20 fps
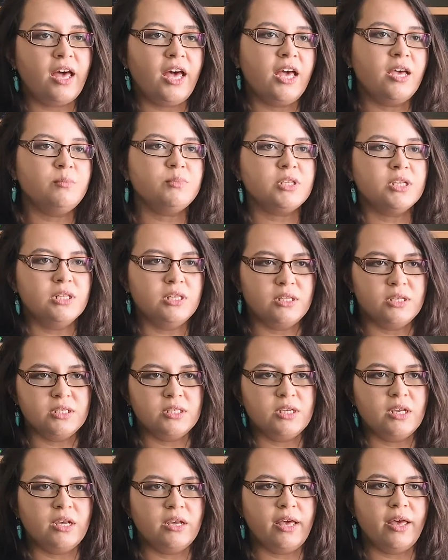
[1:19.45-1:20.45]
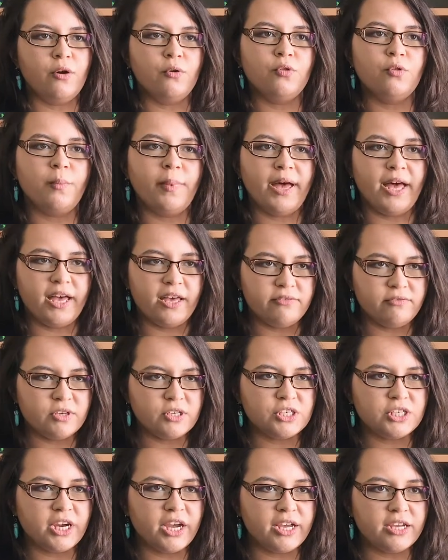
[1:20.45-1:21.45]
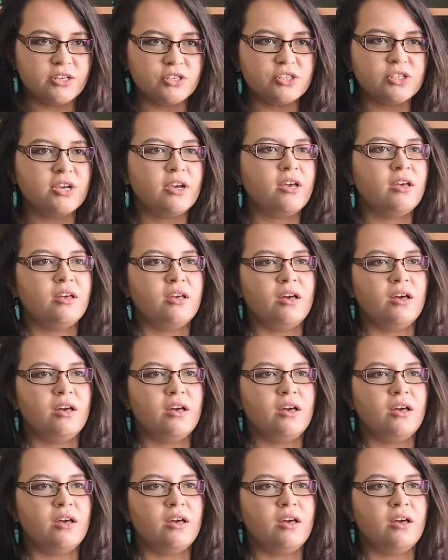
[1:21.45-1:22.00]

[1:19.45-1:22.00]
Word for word: aimed at eliciting health behaviour change